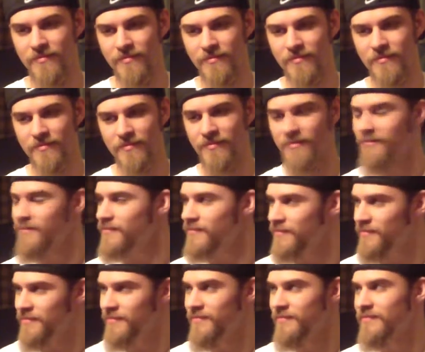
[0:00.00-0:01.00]

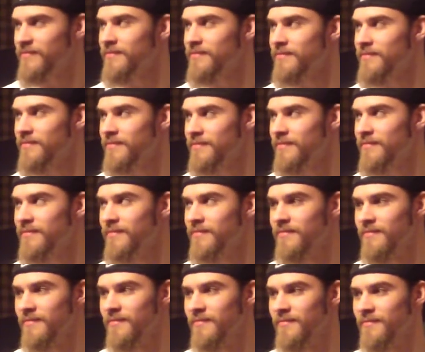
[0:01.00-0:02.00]

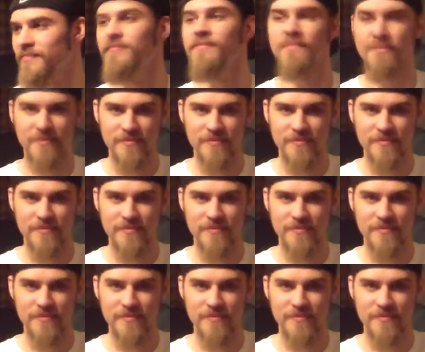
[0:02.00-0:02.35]
No words are spoken by the person on screen.